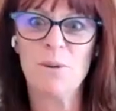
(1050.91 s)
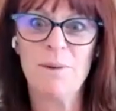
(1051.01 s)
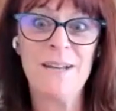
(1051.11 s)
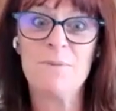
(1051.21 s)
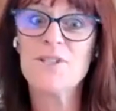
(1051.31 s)

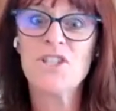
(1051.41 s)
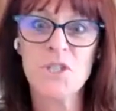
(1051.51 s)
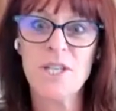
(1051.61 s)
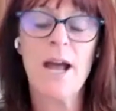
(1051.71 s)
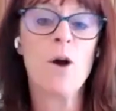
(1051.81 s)
And it was
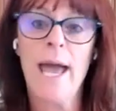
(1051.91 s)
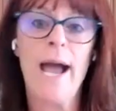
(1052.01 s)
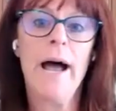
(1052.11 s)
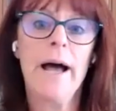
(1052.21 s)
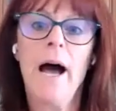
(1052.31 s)
just like, okay,
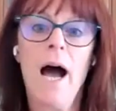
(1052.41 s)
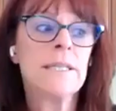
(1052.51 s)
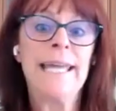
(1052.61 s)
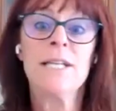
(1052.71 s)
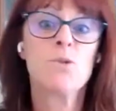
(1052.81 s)

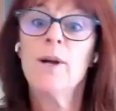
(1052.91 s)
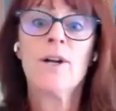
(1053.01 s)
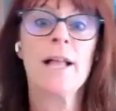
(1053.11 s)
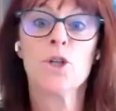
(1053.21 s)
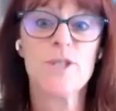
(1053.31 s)
ladies, we're
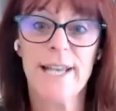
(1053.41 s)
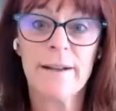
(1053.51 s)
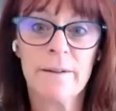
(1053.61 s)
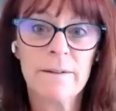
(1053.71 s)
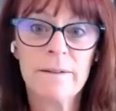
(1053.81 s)
not losing.
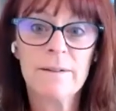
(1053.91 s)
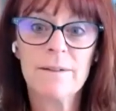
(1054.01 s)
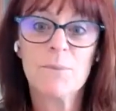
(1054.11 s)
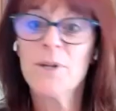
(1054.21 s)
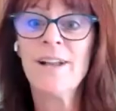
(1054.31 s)

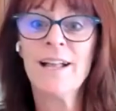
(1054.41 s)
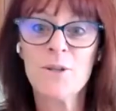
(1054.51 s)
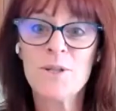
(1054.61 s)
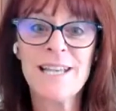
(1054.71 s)
We're not.